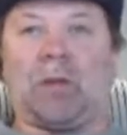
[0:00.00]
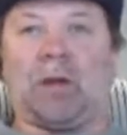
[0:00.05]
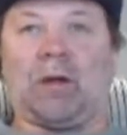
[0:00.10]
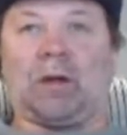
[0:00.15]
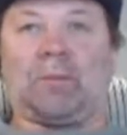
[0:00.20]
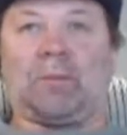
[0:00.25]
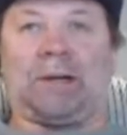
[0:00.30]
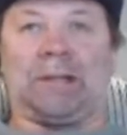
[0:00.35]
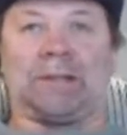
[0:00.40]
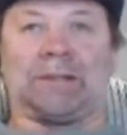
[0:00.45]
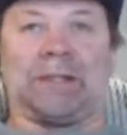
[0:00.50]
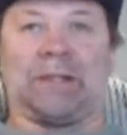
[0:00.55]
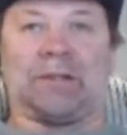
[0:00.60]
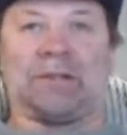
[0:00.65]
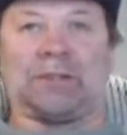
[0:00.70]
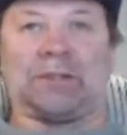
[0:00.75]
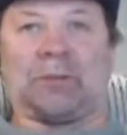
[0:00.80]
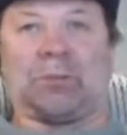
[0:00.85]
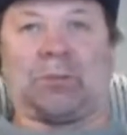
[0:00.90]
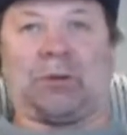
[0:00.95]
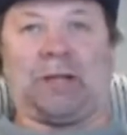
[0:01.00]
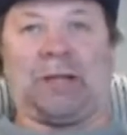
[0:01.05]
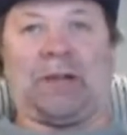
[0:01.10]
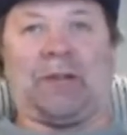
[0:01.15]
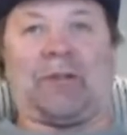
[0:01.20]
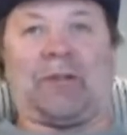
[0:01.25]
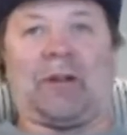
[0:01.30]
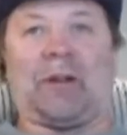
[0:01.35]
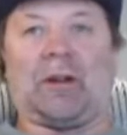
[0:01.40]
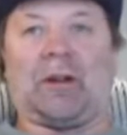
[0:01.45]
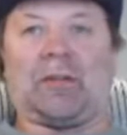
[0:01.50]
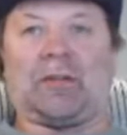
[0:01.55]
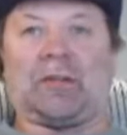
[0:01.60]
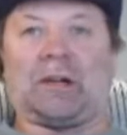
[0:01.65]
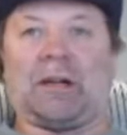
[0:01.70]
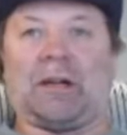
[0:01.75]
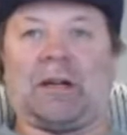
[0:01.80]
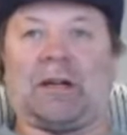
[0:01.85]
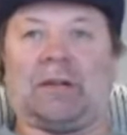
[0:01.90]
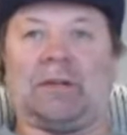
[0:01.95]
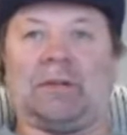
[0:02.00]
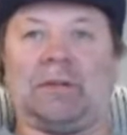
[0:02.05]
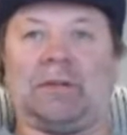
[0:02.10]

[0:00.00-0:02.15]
Come on, tell us your plans there, Ryan.